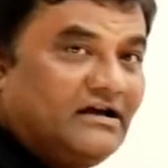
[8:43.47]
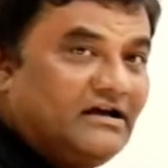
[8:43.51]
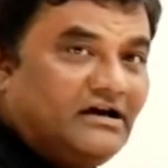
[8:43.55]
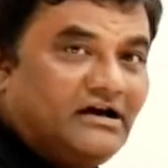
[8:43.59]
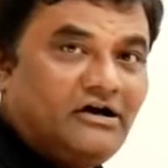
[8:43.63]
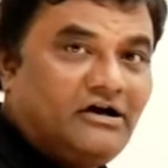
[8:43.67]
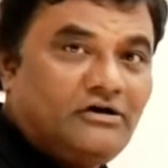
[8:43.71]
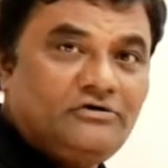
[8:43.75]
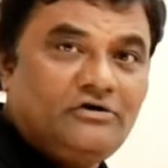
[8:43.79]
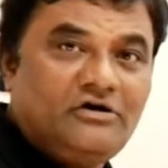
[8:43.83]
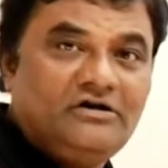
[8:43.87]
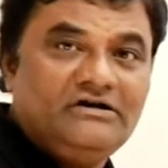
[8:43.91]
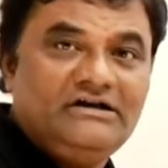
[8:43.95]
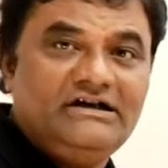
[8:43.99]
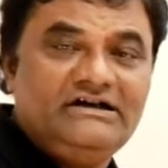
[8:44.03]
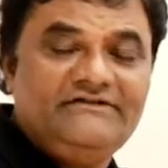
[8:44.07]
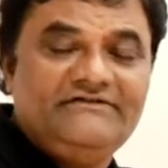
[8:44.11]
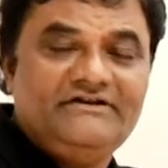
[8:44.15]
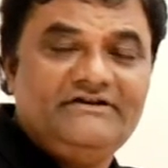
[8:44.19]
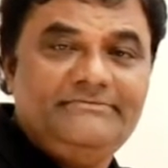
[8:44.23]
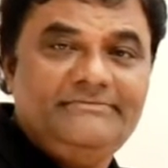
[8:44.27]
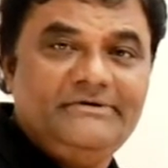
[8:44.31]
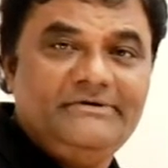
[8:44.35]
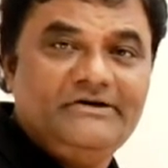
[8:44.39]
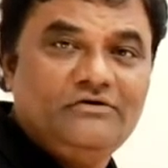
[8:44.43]
How long it
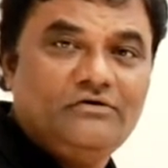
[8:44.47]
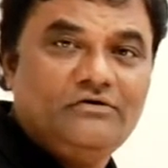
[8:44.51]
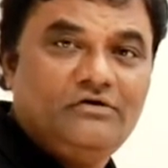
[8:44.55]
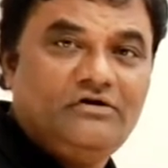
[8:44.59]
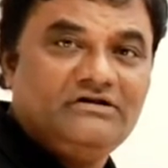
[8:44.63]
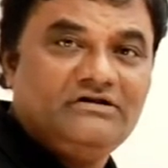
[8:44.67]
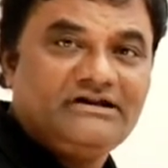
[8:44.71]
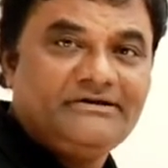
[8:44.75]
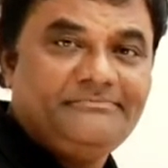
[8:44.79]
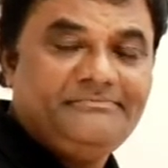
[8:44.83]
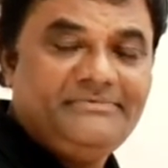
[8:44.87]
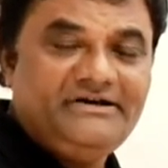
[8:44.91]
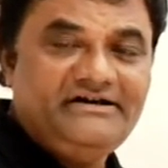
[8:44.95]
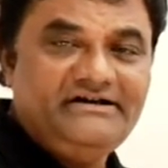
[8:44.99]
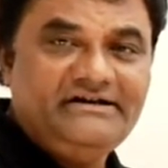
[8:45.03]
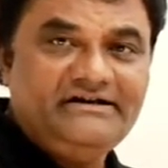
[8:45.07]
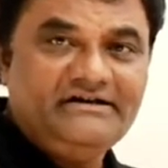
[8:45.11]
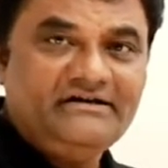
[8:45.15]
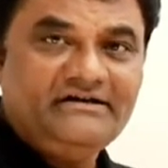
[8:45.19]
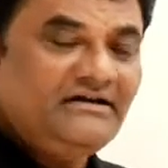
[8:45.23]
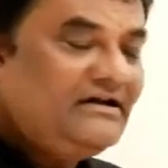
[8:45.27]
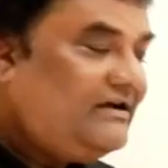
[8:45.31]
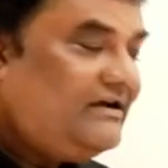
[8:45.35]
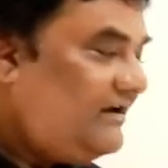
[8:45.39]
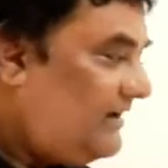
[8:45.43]
will be go on repeating?